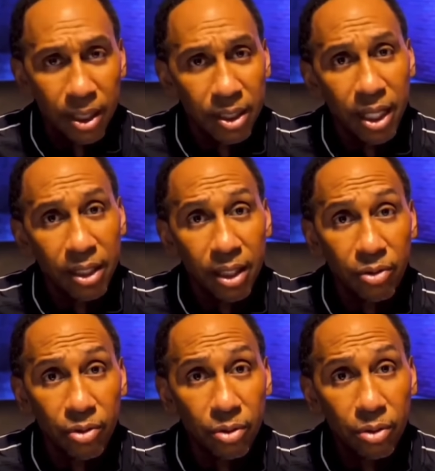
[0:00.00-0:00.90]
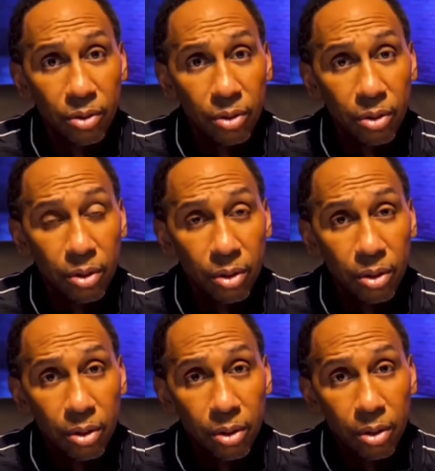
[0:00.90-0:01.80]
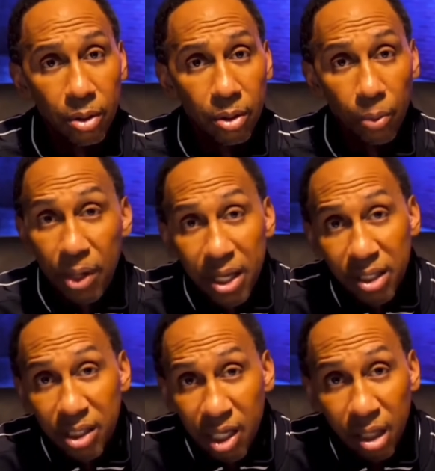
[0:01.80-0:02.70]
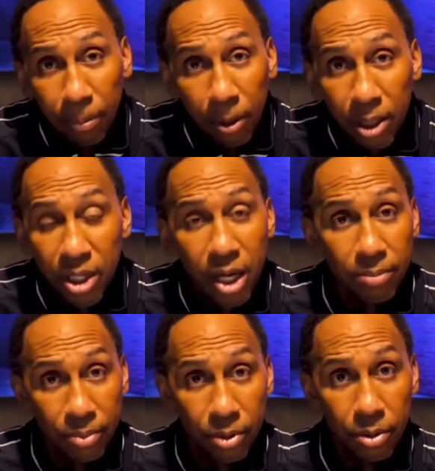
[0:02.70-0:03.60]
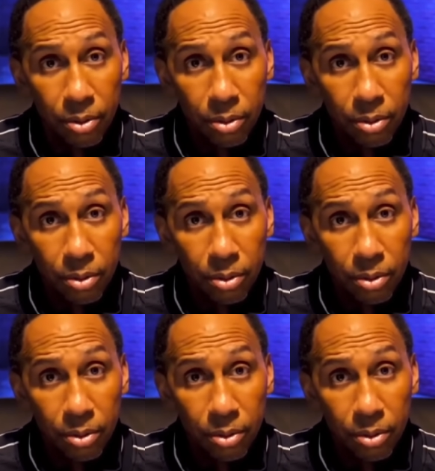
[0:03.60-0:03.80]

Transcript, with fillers: attendance. We didn't see LeBron James.